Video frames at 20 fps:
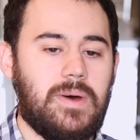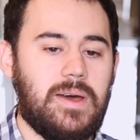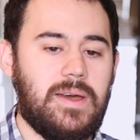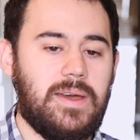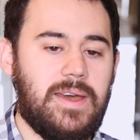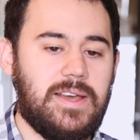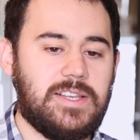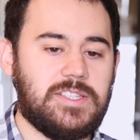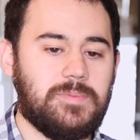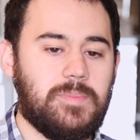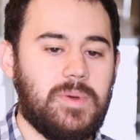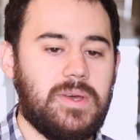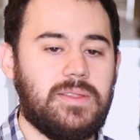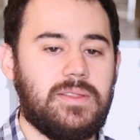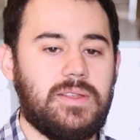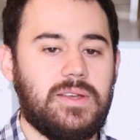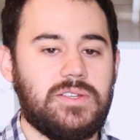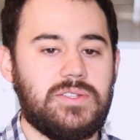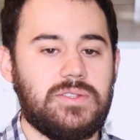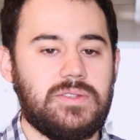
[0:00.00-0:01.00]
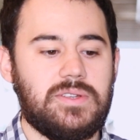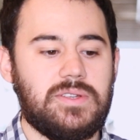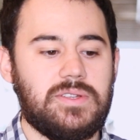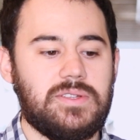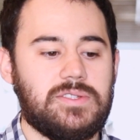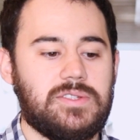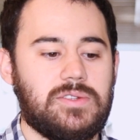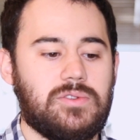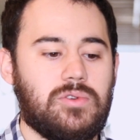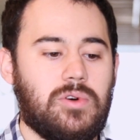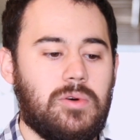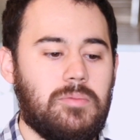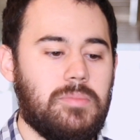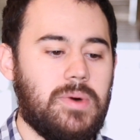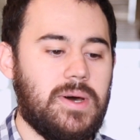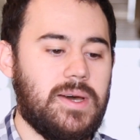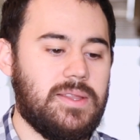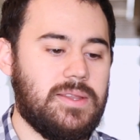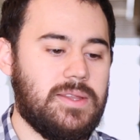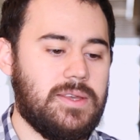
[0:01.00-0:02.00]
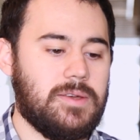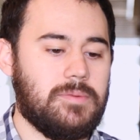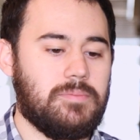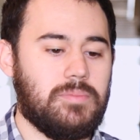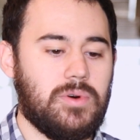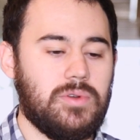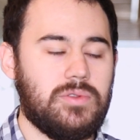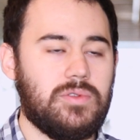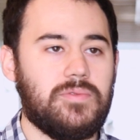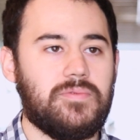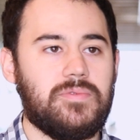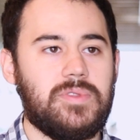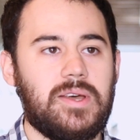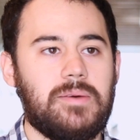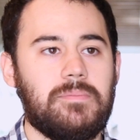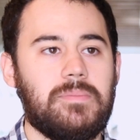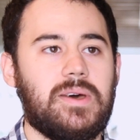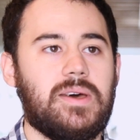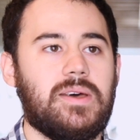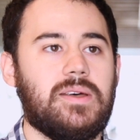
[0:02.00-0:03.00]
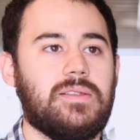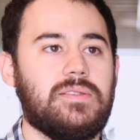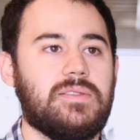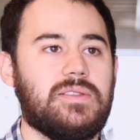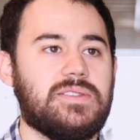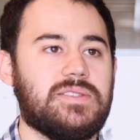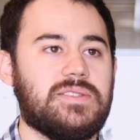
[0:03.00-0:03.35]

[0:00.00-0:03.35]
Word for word: My expectation is combining both of them and